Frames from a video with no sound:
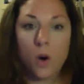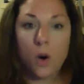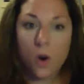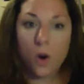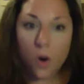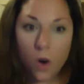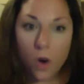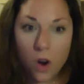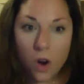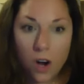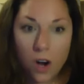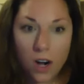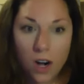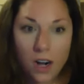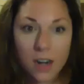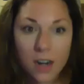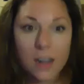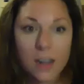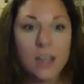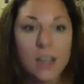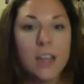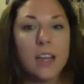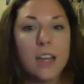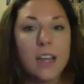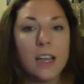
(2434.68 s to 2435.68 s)

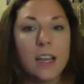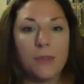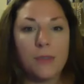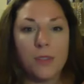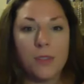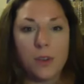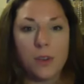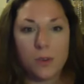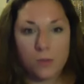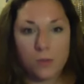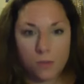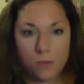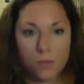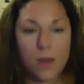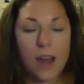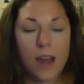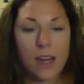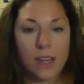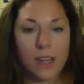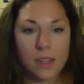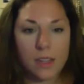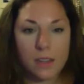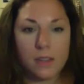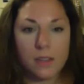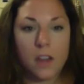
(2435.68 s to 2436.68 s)
Or if they're
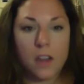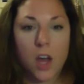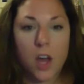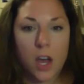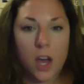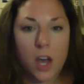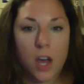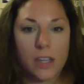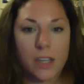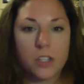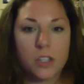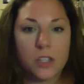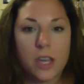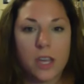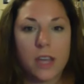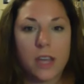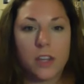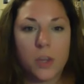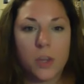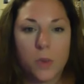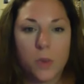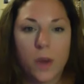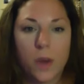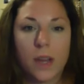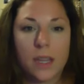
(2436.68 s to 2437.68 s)
ready to launch,
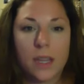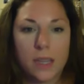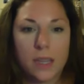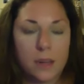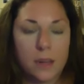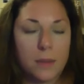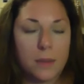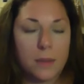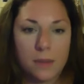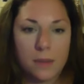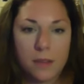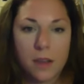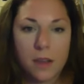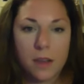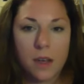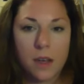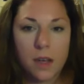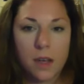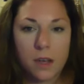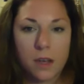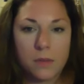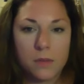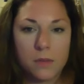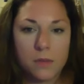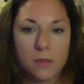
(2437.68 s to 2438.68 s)
then you want to get them on
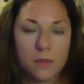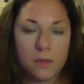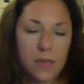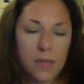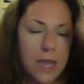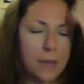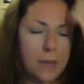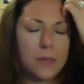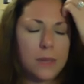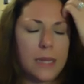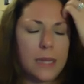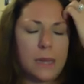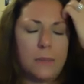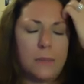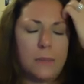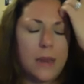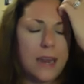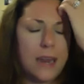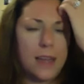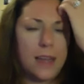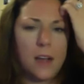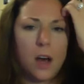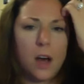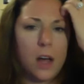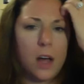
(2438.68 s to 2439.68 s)
a game plan
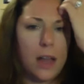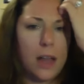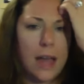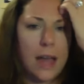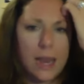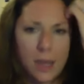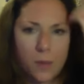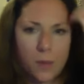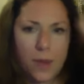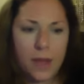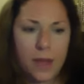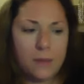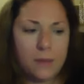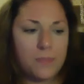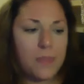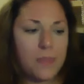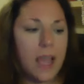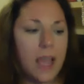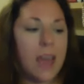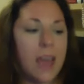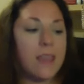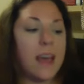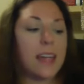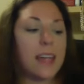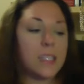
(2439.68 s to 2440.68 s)
meeting call anyway.
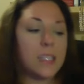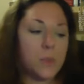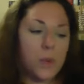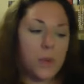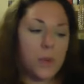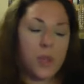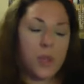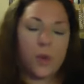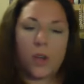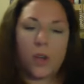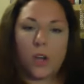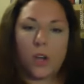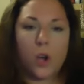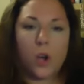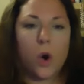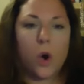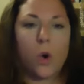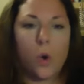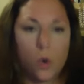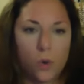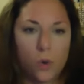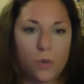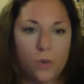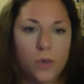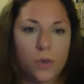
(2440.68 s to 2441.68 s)
And that's when you can go
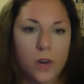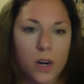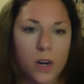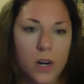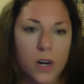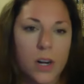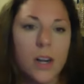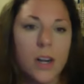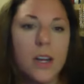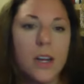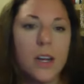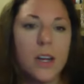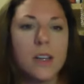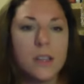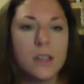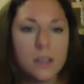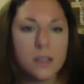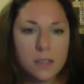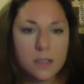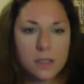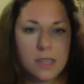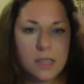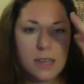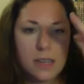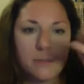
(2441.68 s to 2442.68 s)
over
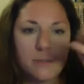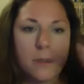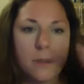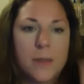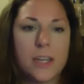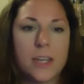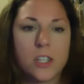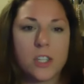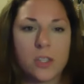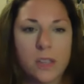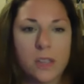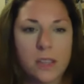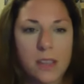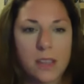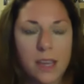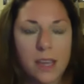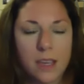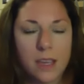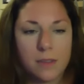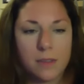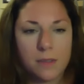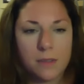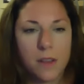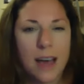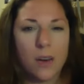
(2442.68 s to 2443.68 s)
the information that they
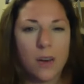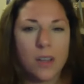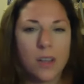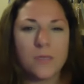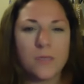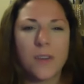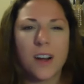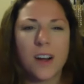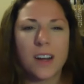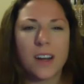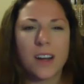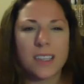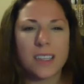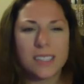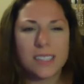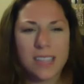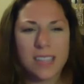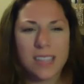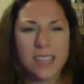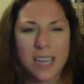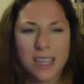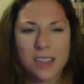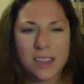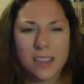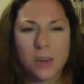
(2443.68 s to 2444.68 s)
can fill out as far
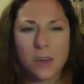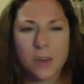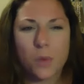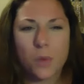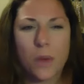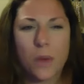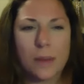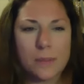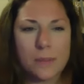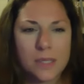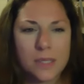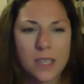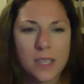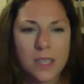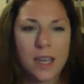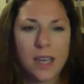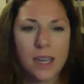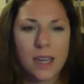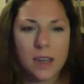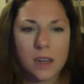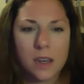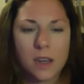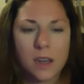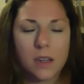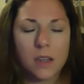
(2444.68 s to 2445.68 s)
as like their
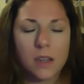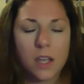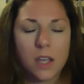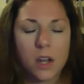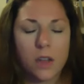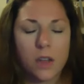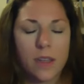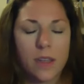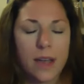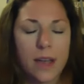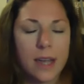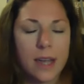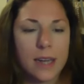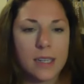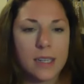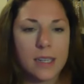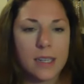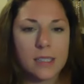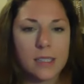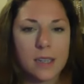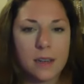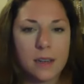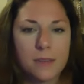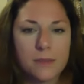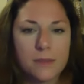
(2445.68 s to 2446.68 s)
website and, you know, that kind of
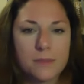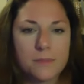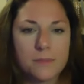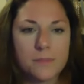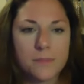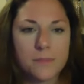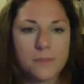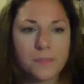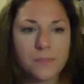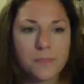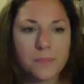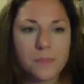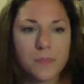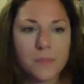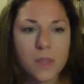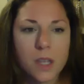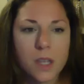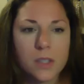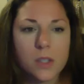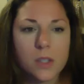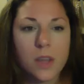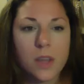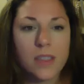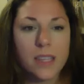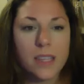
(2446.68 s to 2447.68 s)
stuff.
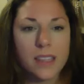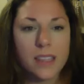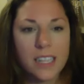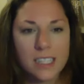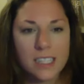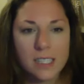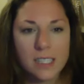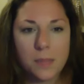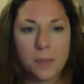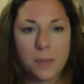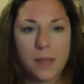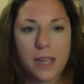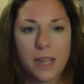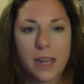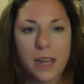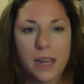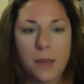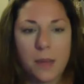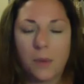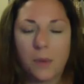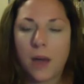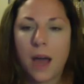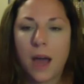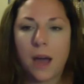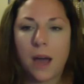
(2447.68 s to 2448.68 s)
So I think that's the plan
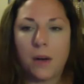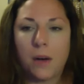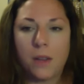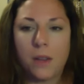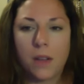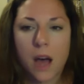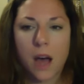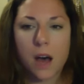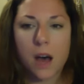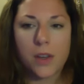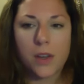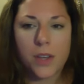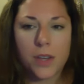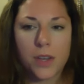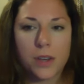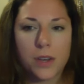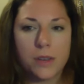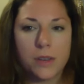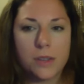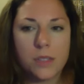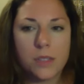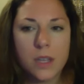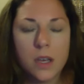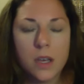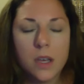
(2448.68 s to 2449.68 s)
I'll
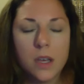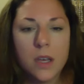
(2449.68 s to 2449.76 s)
use.